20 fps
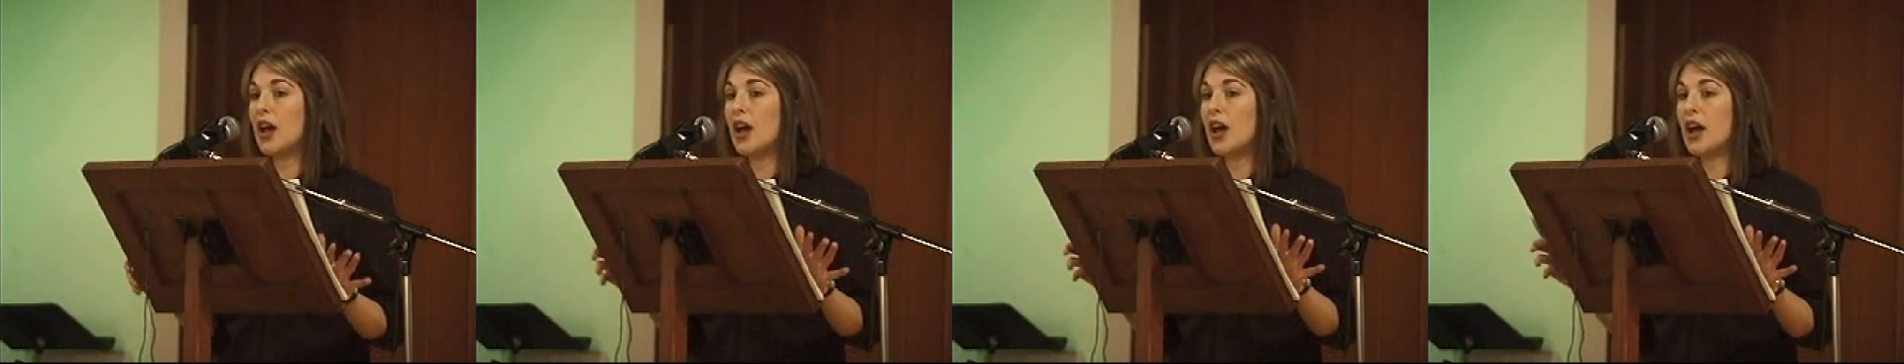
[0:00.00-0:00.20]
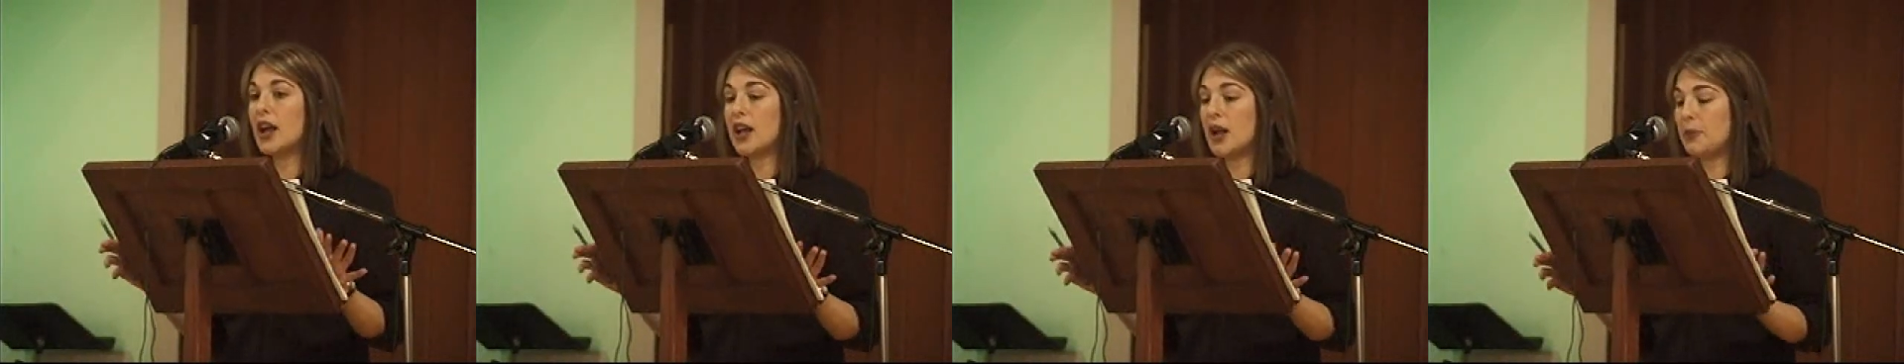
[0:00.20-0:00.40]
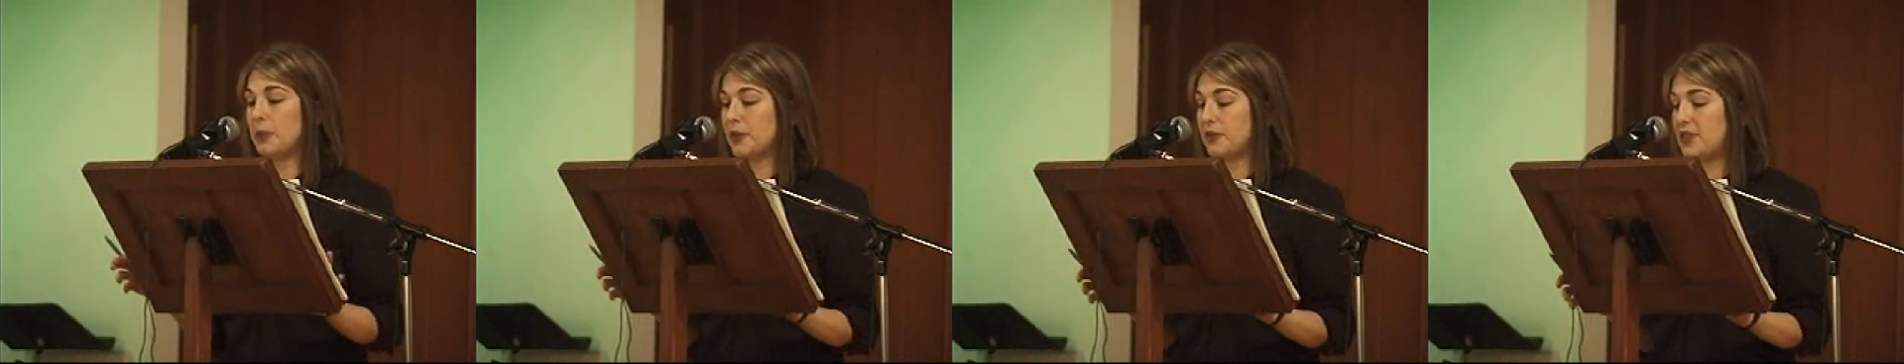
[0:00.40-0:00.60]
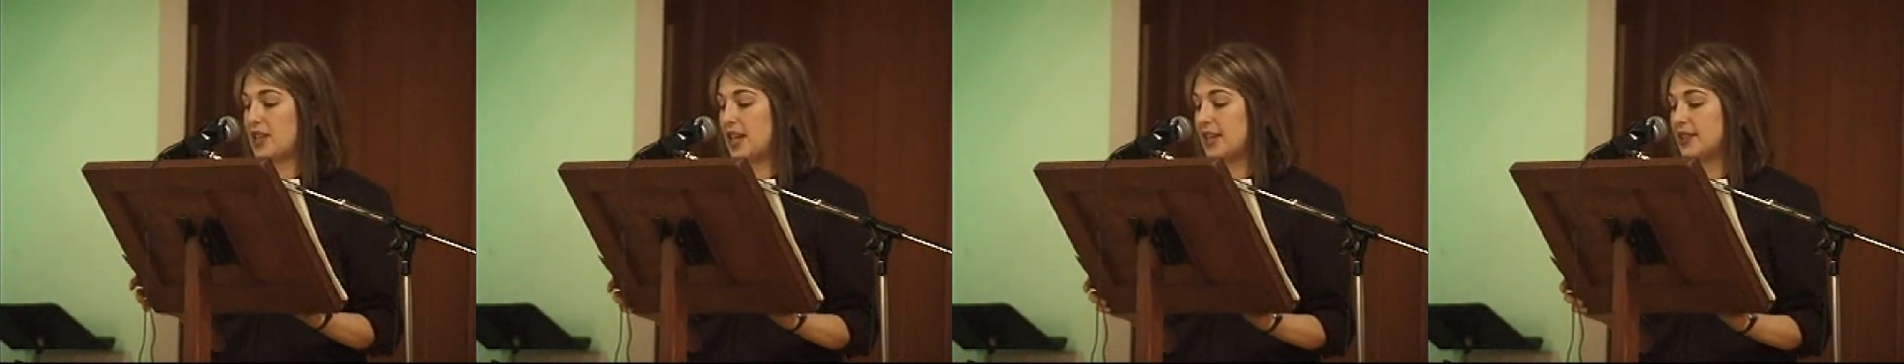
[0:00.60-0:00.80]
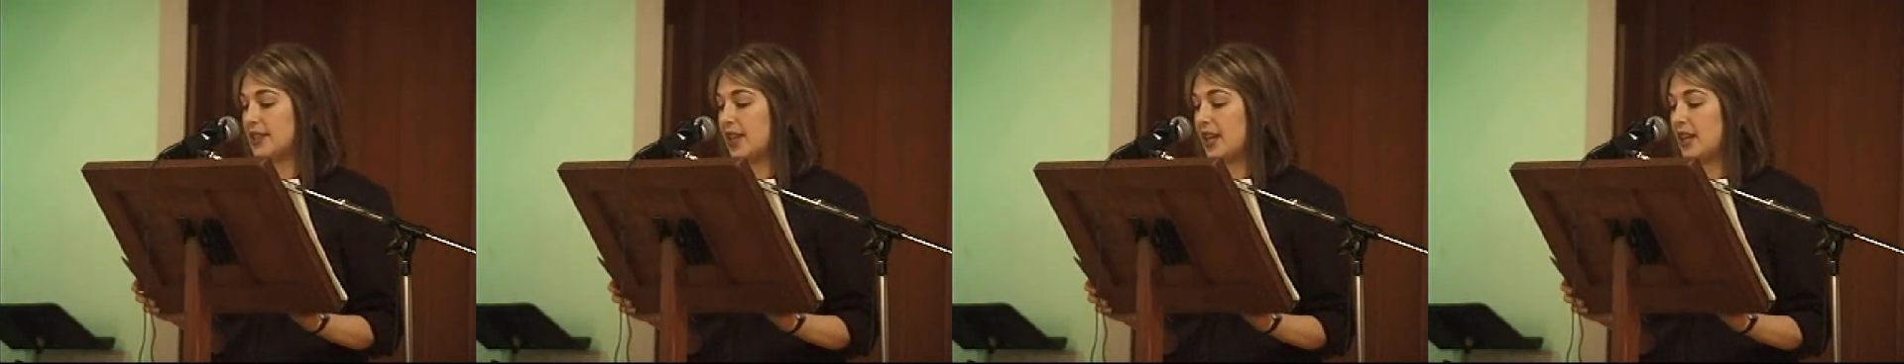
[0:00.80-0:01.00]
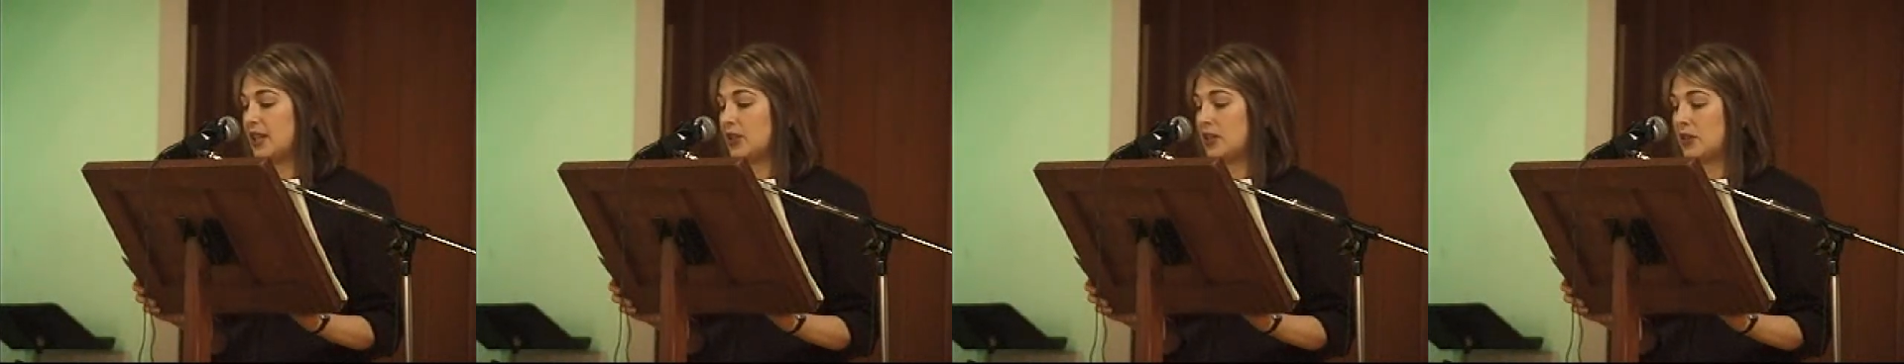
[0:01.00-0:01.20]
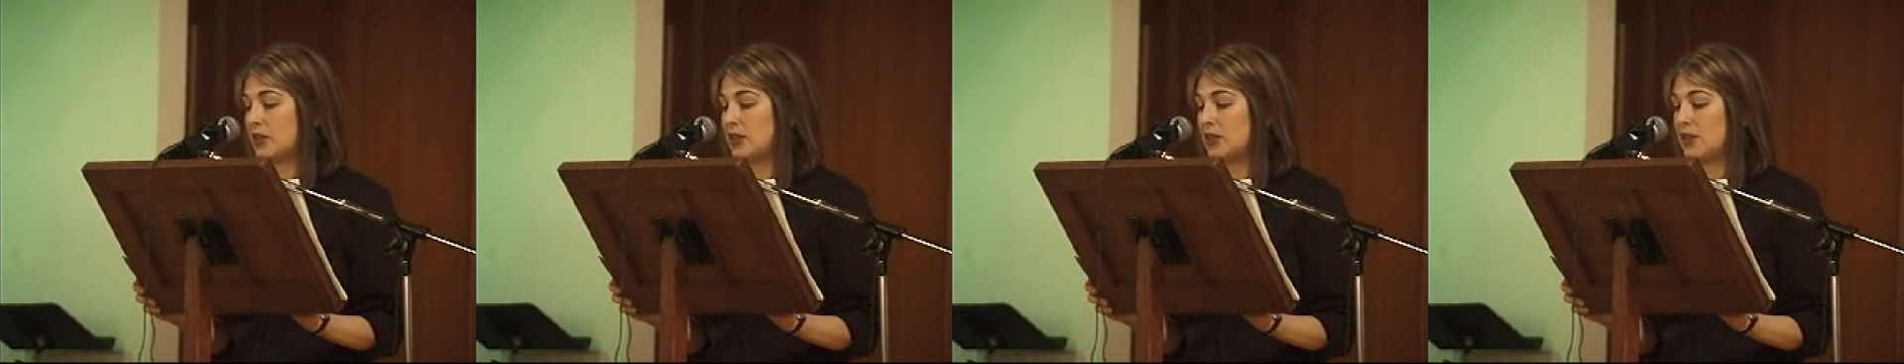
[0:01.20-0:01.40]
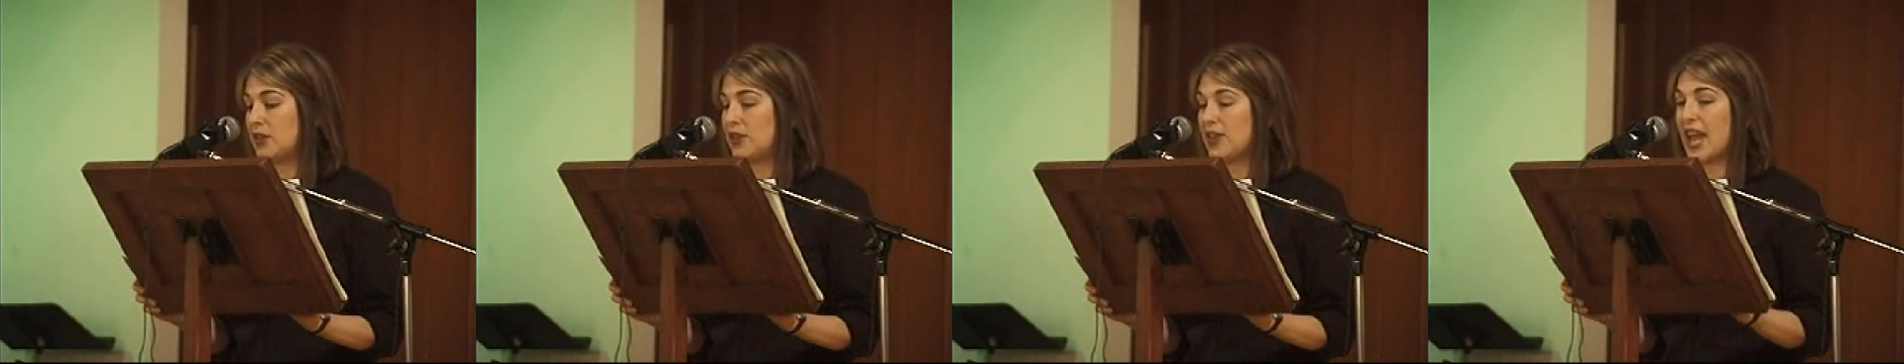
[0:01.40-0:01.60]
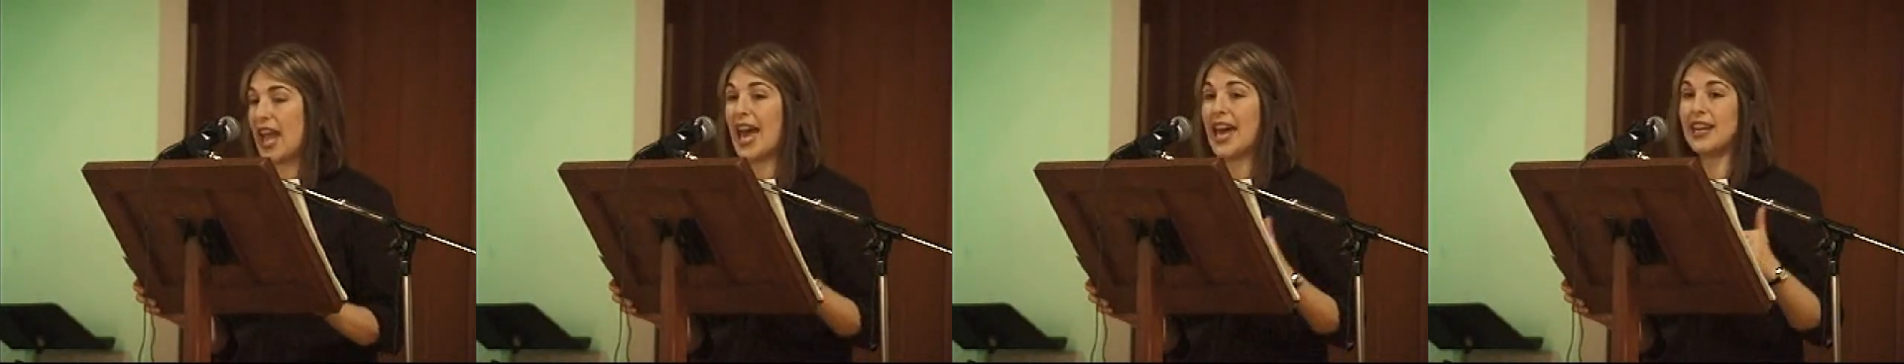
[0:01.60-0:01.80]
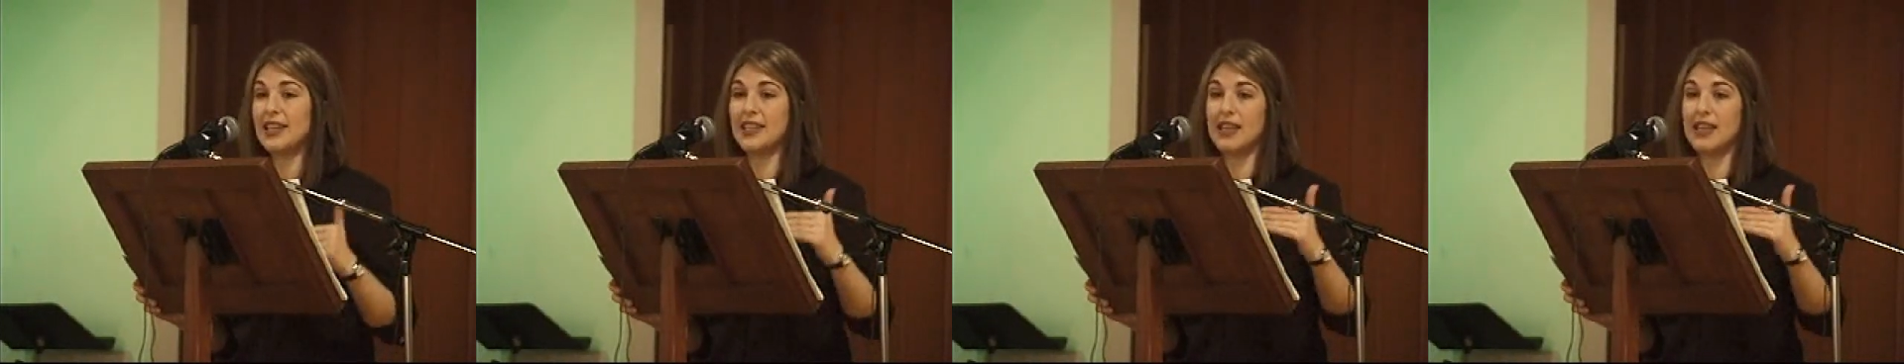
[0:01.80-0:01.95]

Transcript: A couple of days later, they had a